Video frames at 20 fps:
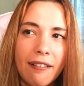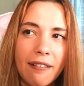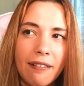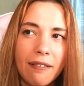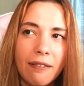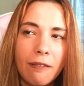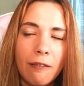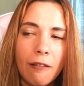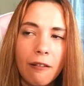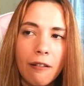
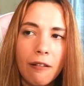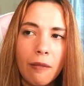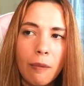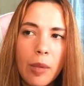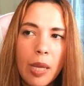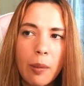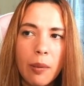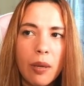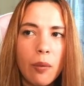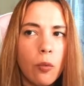
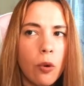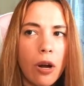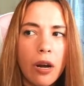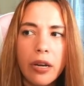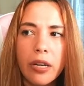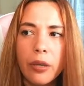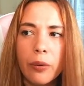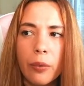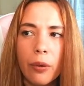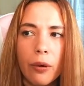Maybe
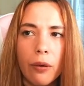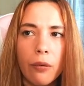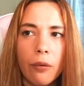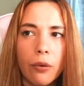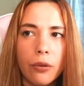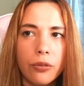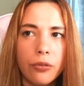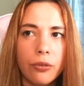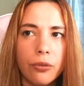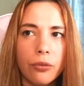1 euro
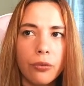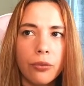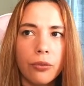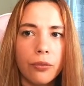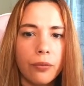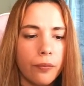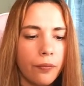or 2.